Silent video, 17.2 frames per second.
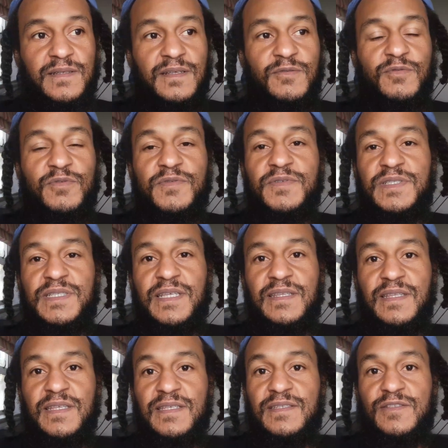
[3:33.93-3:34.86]
And we've
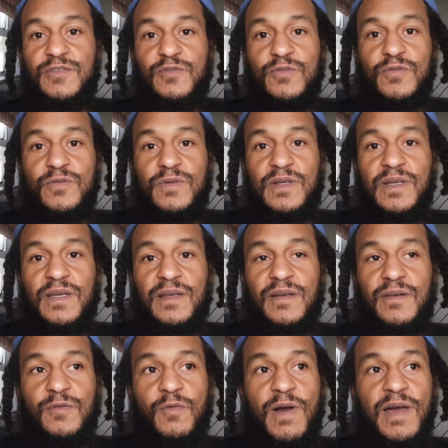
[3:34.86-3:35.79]
seen these do
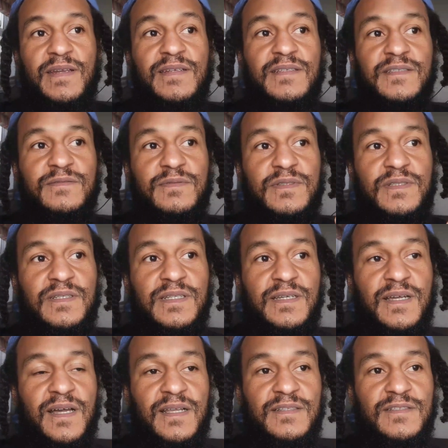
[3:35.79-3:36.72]
wonders with
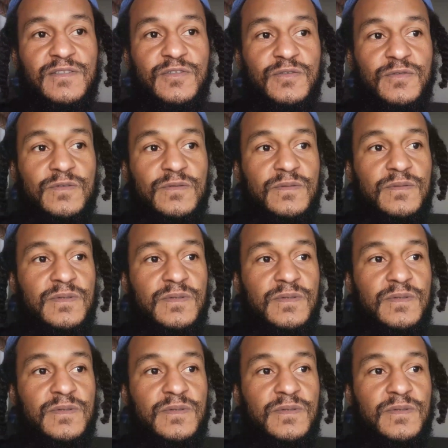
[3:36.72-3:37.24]
regards to